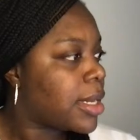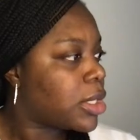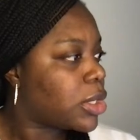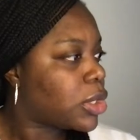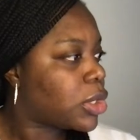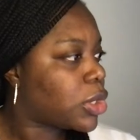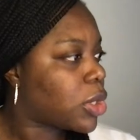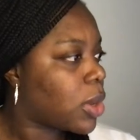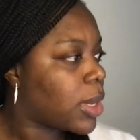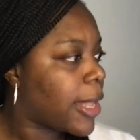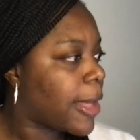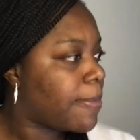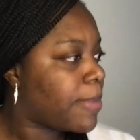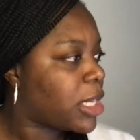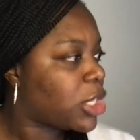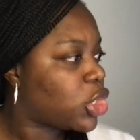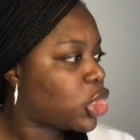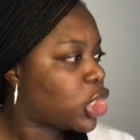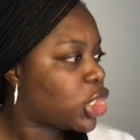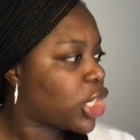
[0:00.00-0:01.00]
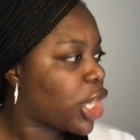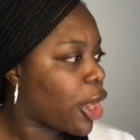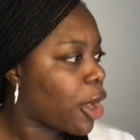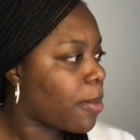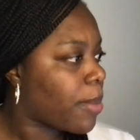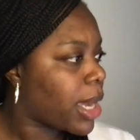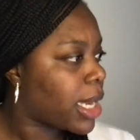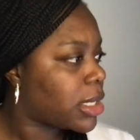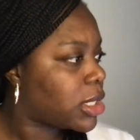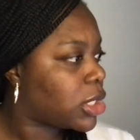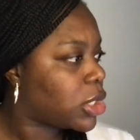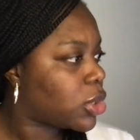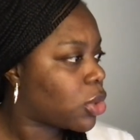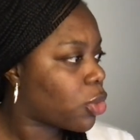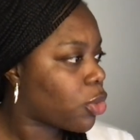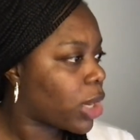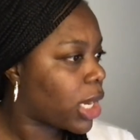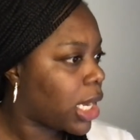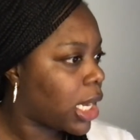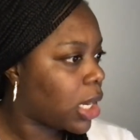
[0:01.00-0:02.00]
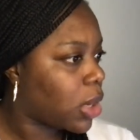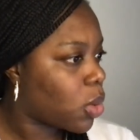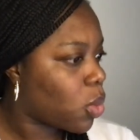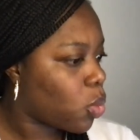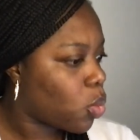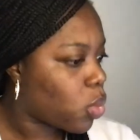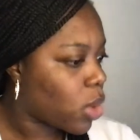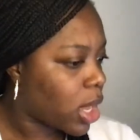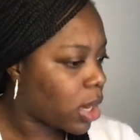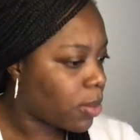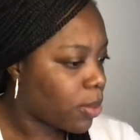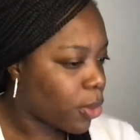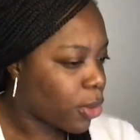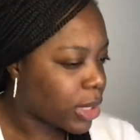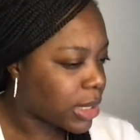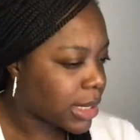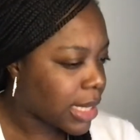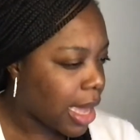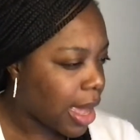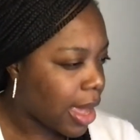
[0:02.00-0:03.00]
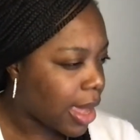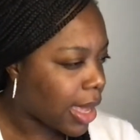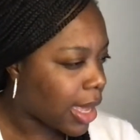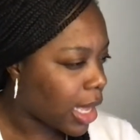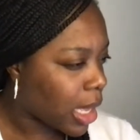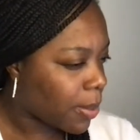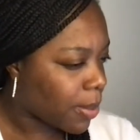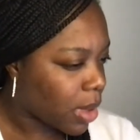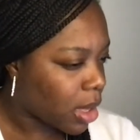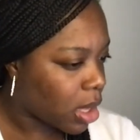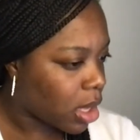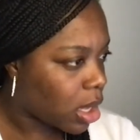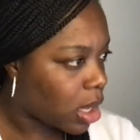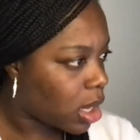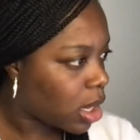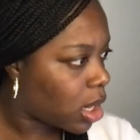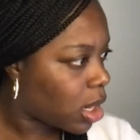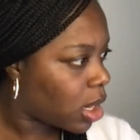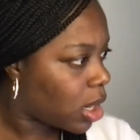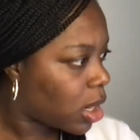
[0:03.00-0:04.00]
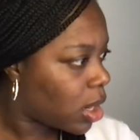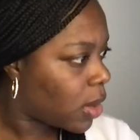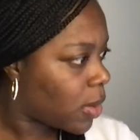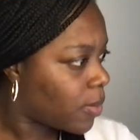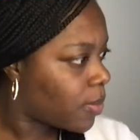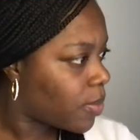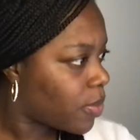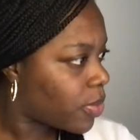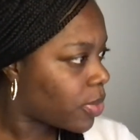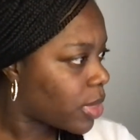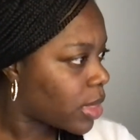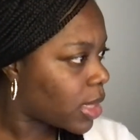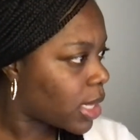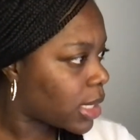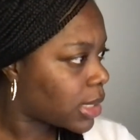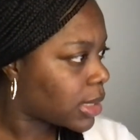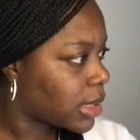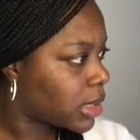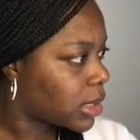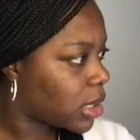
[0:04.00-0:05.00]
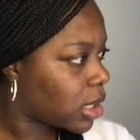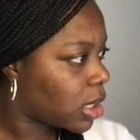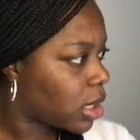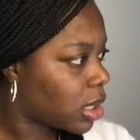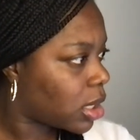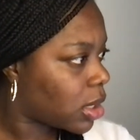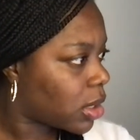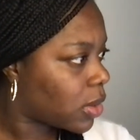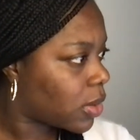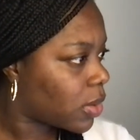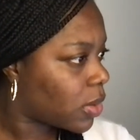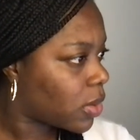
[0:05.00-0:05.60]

So let me share my screen one more time. Let's see.